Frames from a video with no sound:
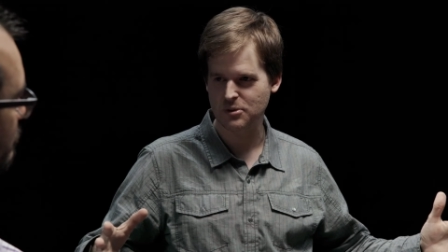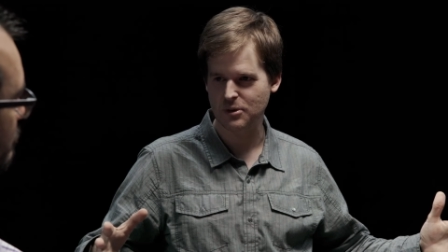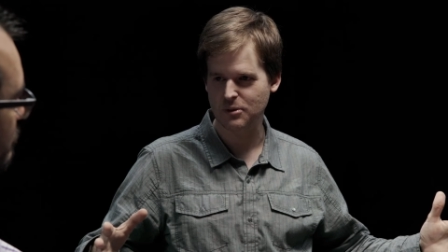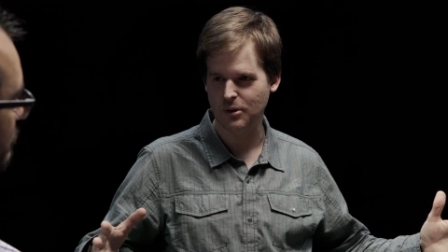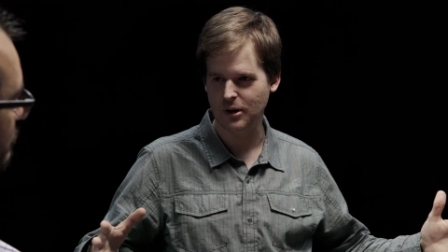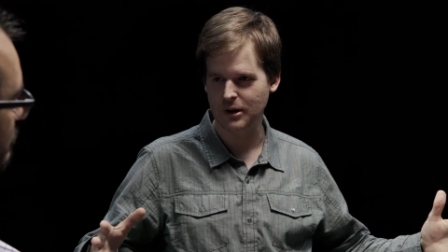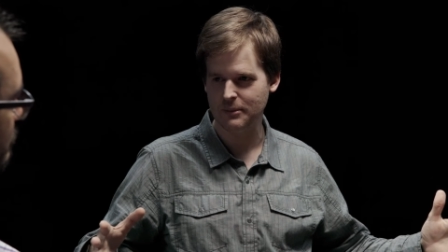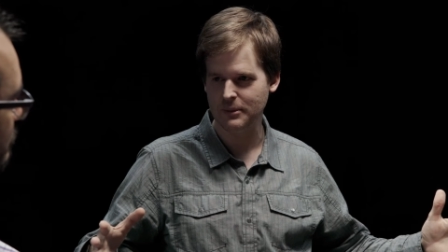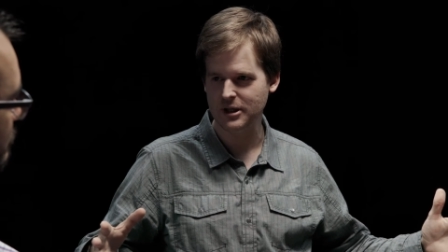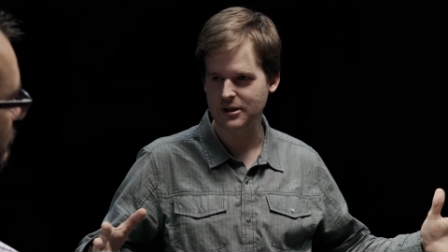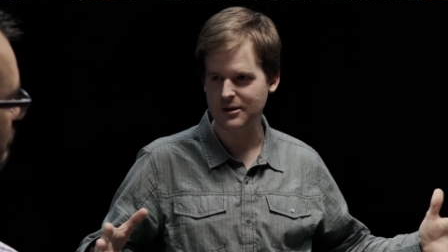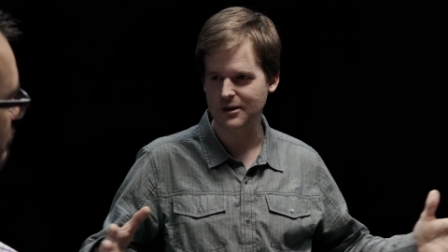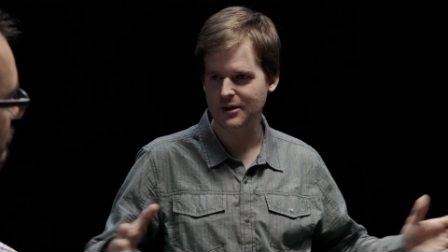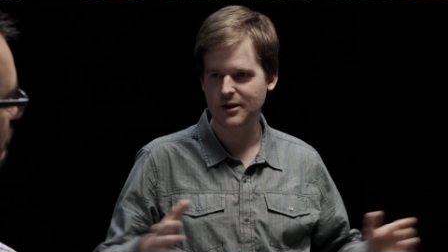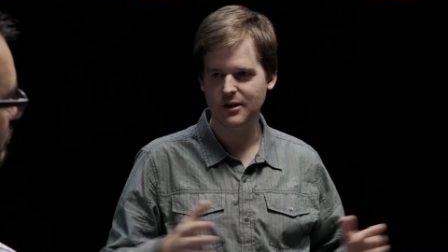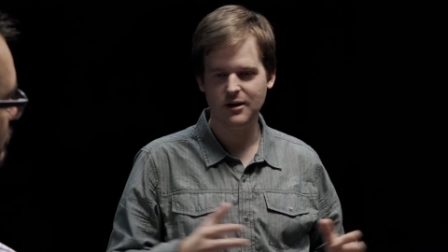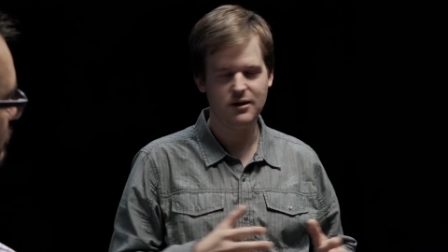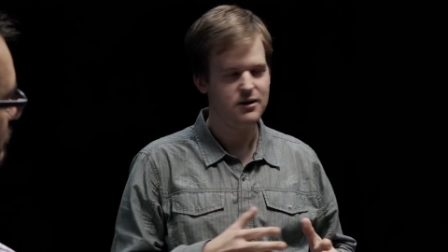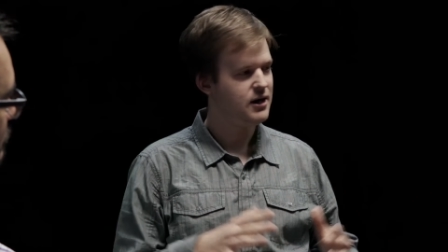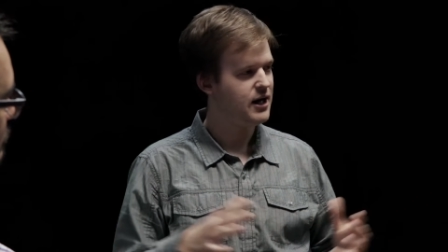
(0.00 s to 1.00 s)
requirement.
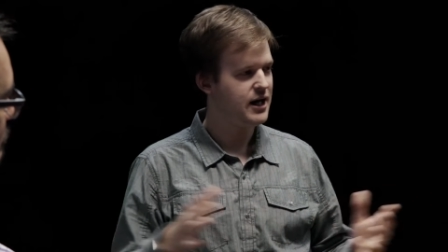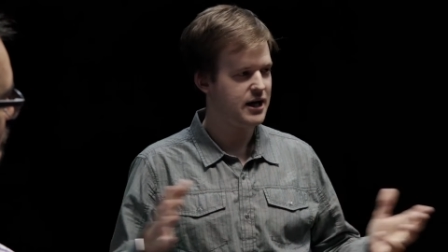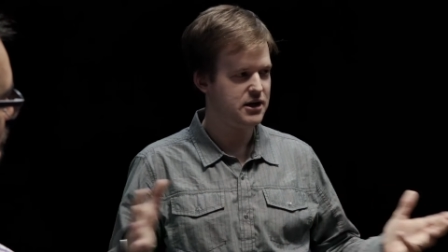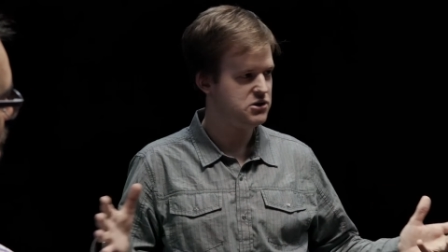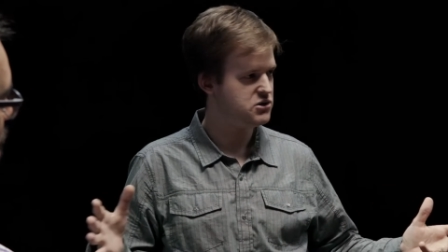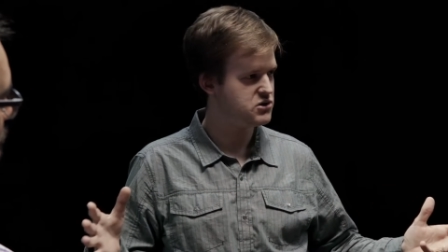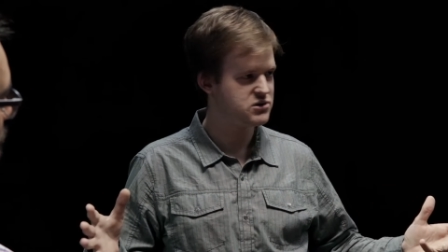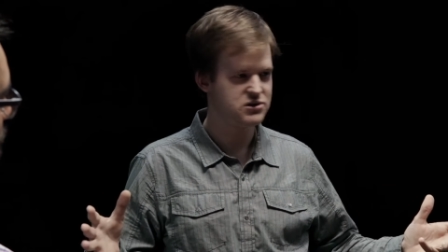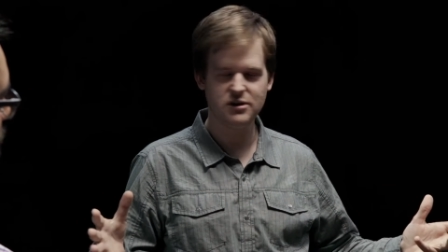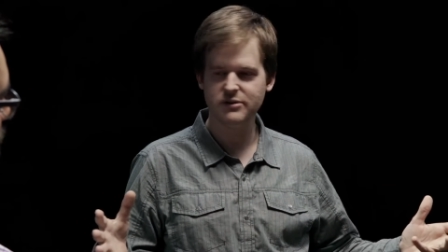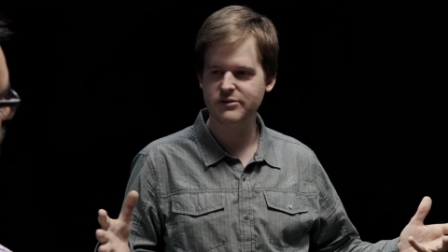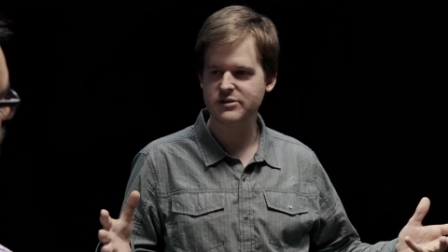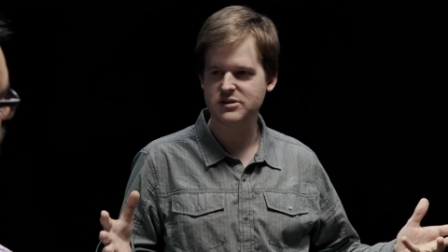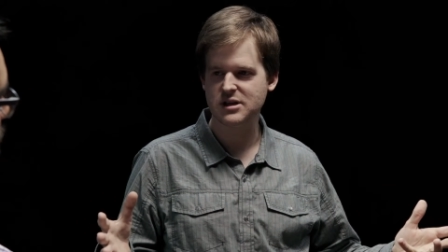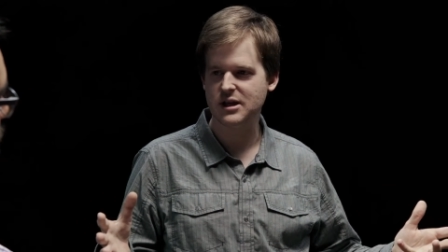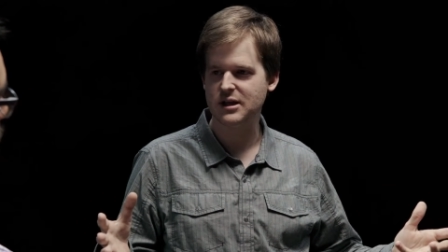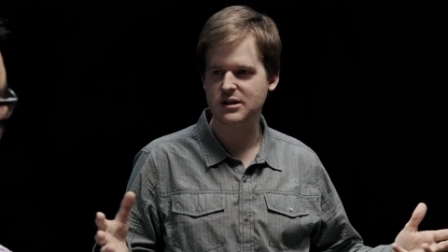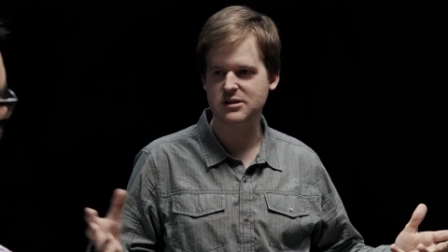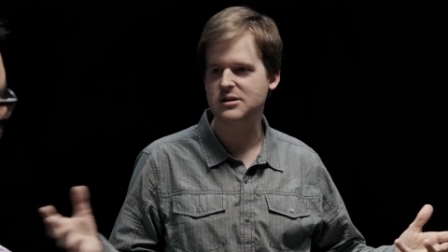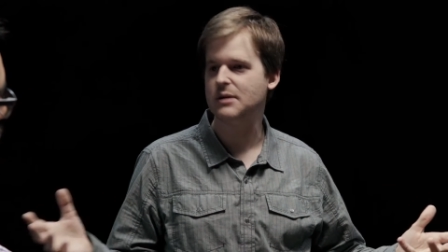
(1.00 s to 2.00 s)
How you service
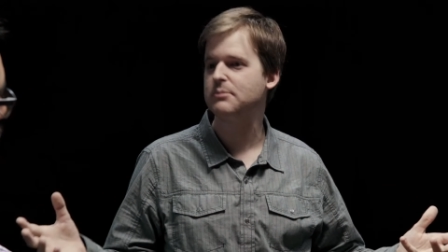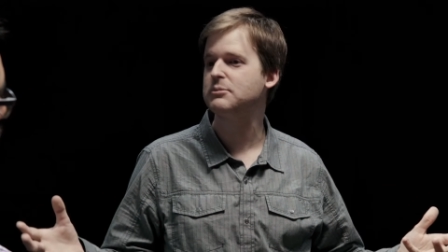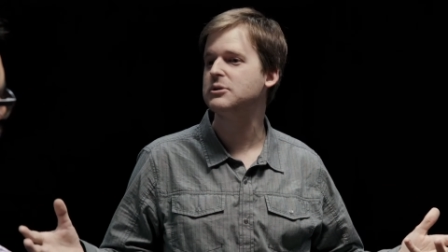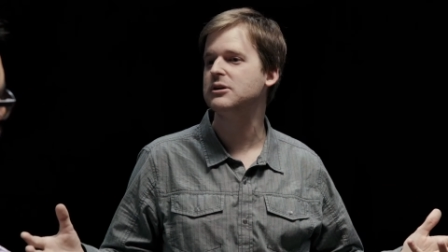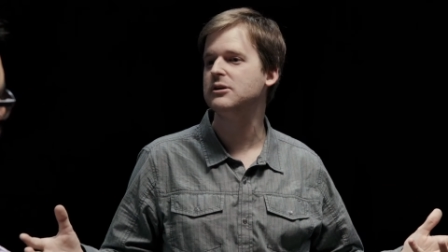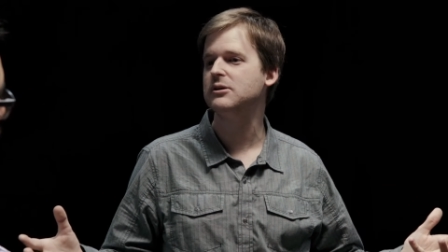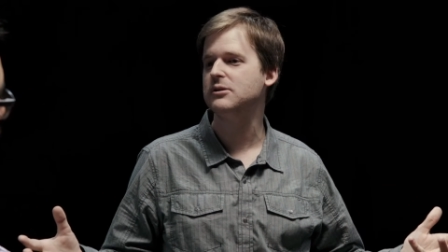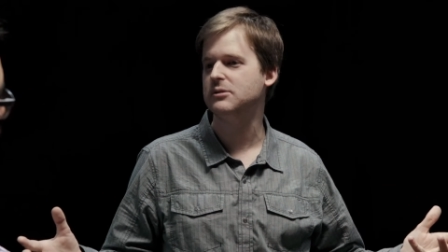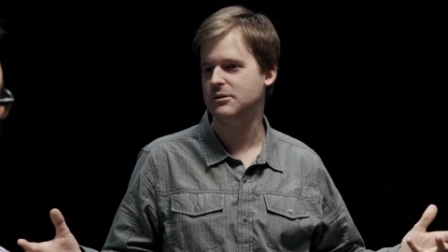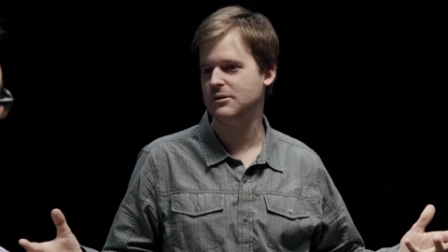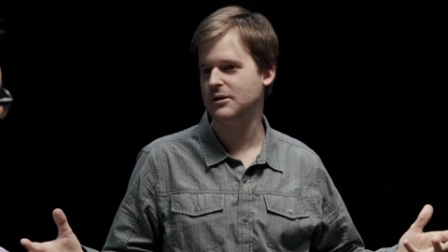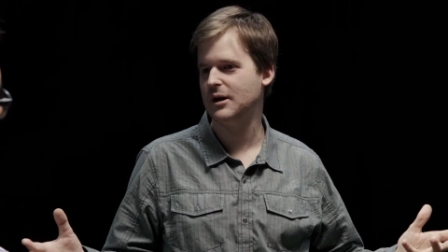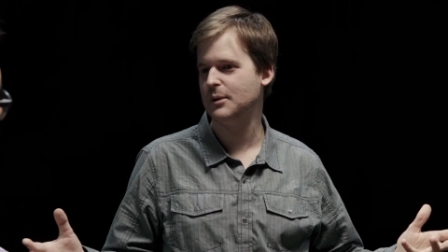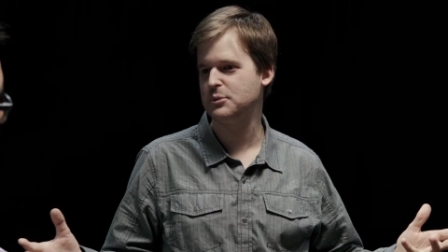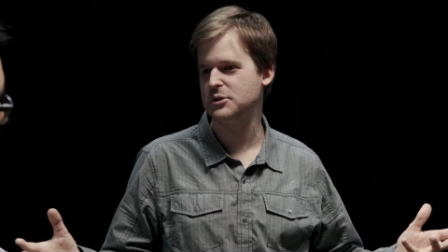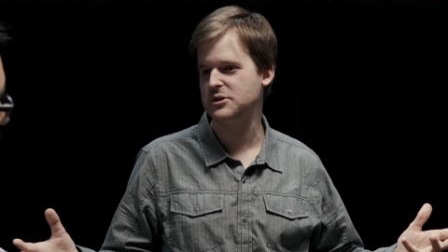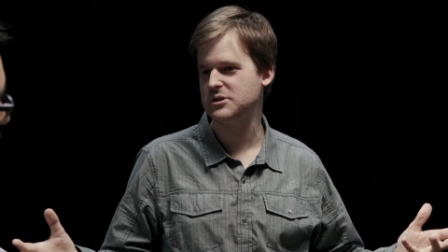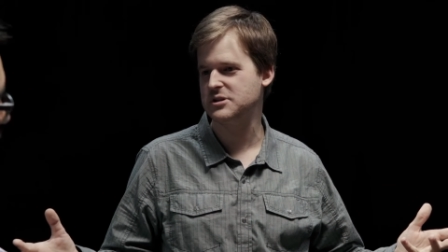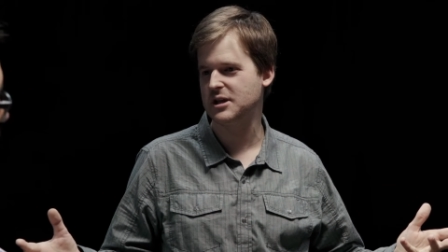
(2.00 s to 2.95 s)
that is up to you, up to the